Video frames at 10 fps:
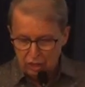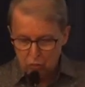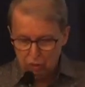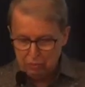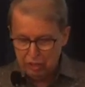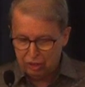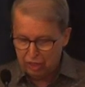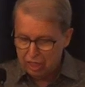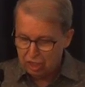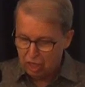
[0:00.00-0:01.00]
we may
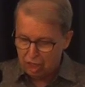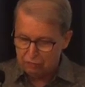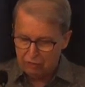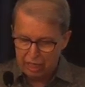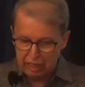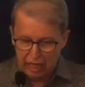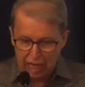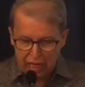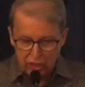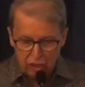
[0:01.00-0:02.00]
think of like
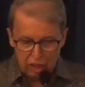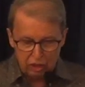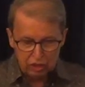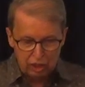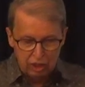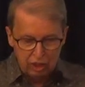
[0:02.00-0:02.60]
idols